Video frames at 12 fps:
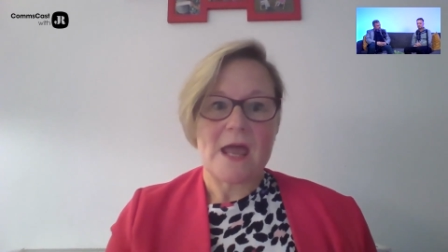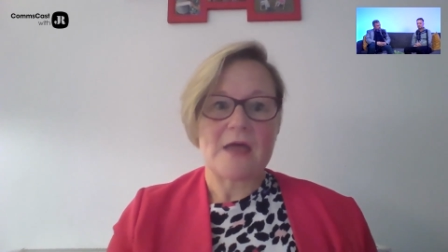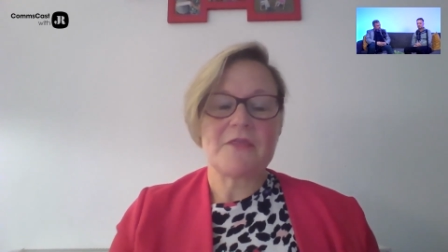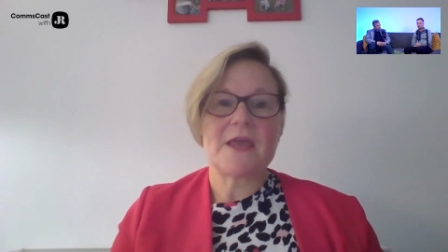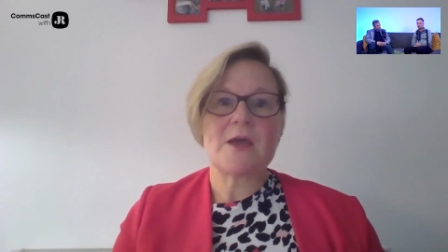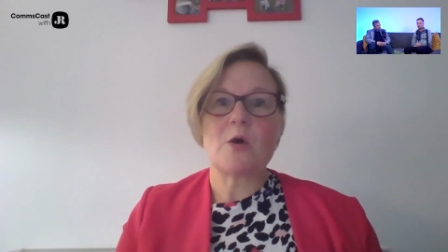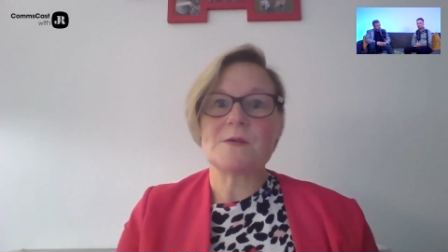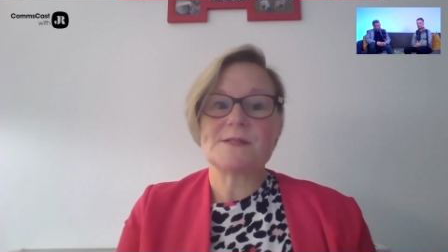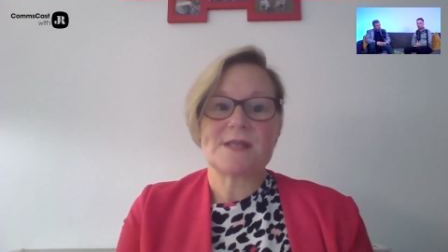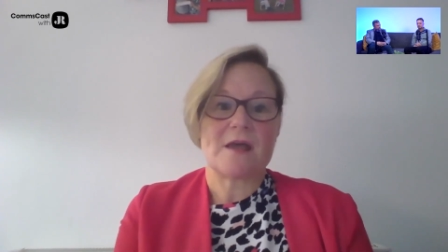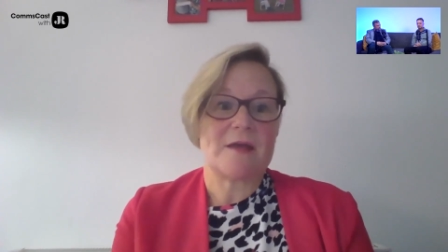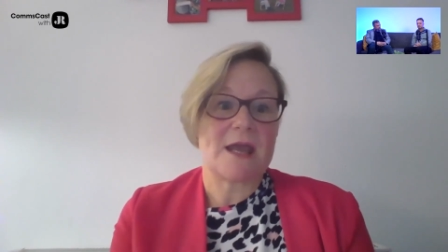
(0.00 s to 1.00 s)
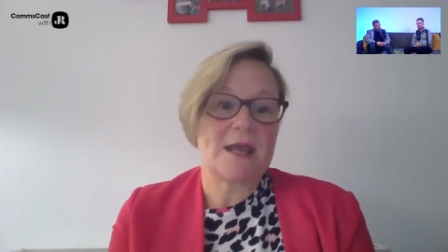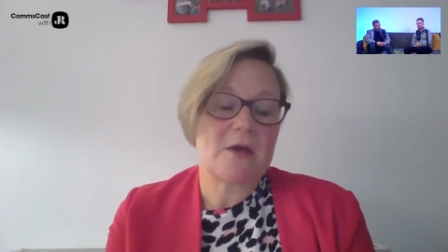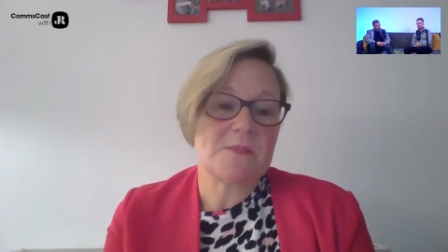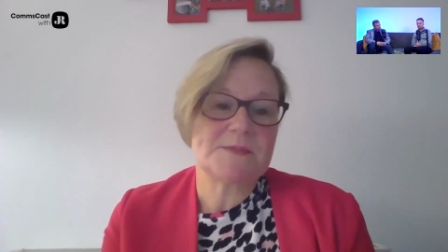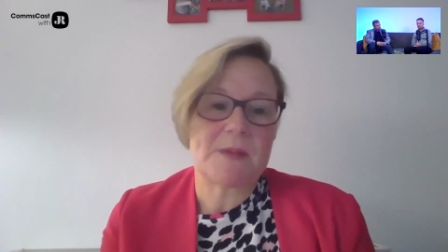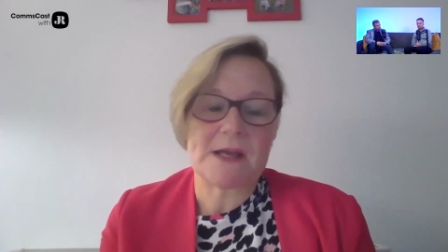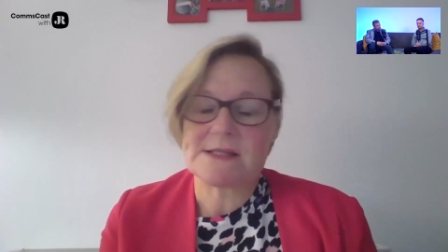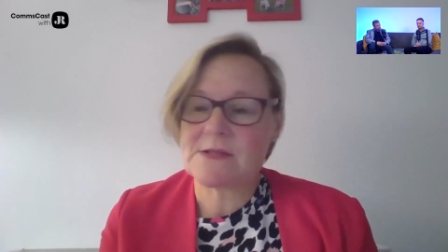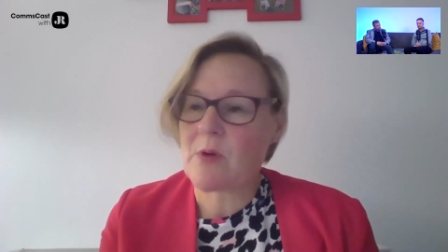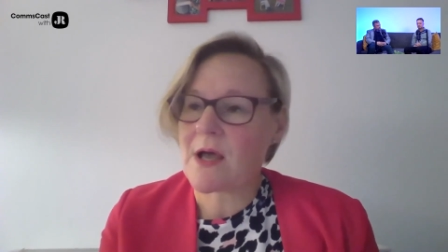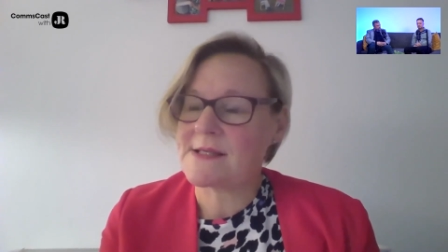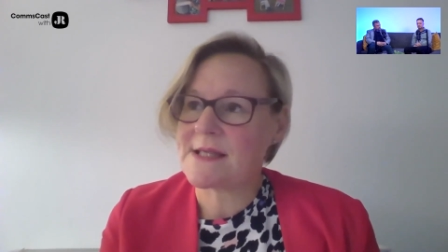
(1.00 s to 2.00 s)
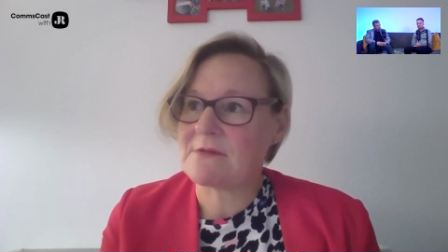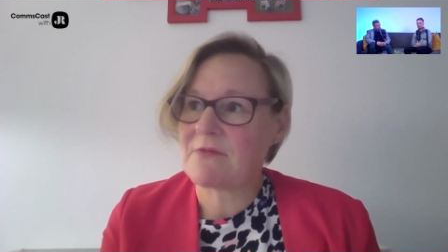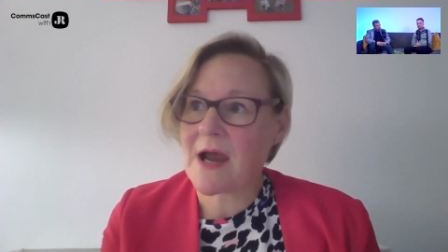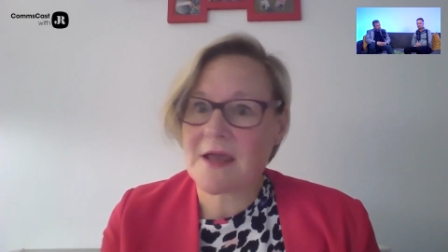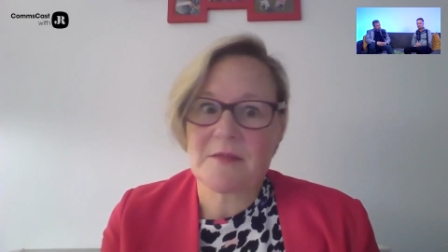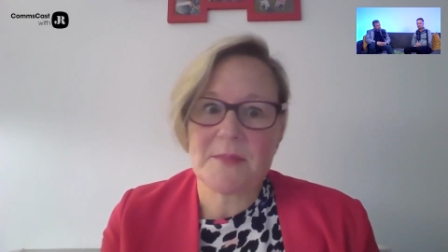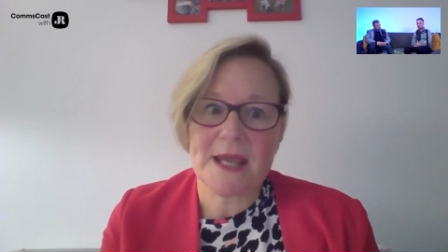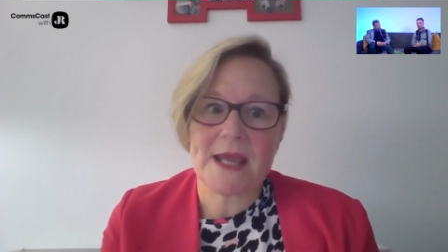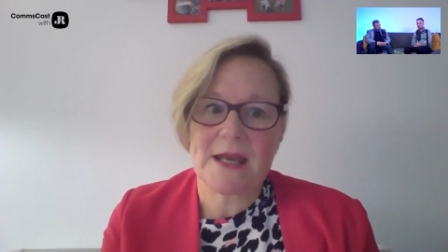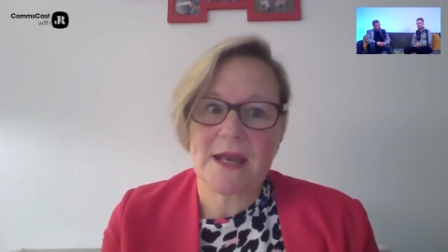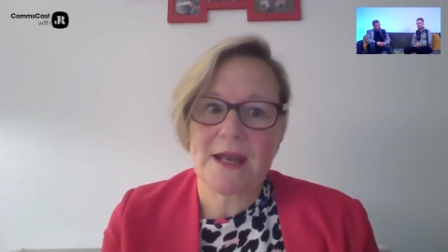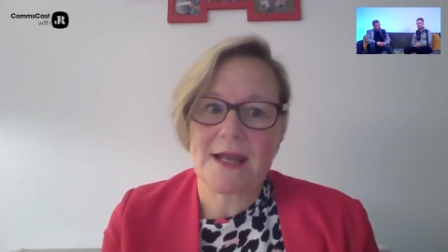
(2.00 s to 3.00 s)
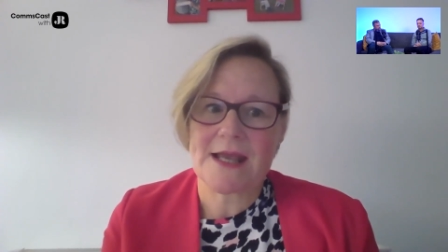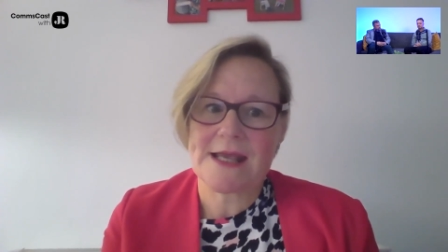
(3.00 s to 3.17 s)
I think also it comes back to what I said right at the beginning.